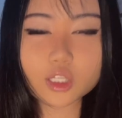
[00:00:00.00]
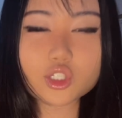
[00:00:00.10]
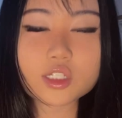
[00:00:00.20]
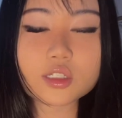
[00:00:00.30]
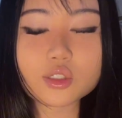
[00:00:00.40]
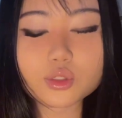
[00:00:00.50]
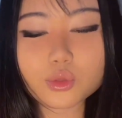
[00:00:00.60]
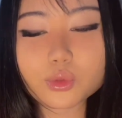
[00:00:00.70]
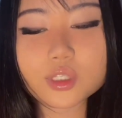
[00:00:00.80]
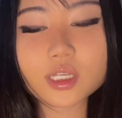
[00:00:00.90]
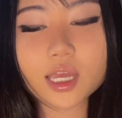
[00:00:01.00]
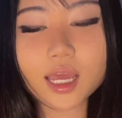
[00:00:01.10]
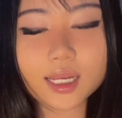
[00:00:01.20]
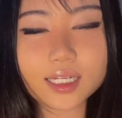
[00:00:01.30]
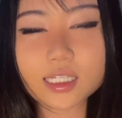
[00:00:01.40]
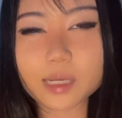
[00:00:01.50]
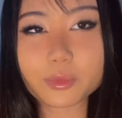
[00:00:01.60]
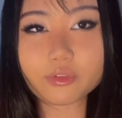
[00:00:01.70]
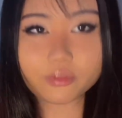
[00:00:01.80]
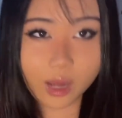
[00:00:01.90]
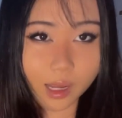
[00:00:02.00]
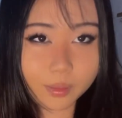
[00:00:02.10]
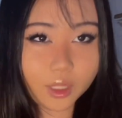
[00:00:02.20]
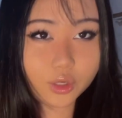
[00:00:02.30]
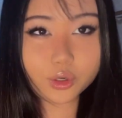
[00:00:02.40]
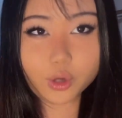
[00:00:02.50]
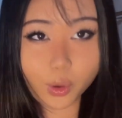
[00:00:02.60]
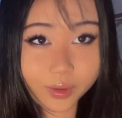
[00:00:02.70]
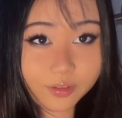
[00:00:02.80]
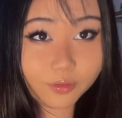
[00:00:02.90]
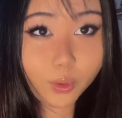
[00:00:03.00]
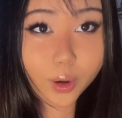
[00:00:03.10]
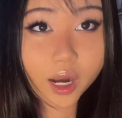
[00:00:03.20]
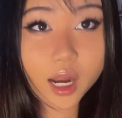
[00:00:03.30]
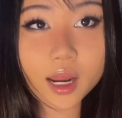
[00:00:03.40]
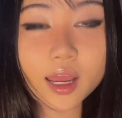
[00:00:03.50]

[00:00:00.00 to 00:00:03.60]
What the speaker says: It just suits any type of vibe that you're going for.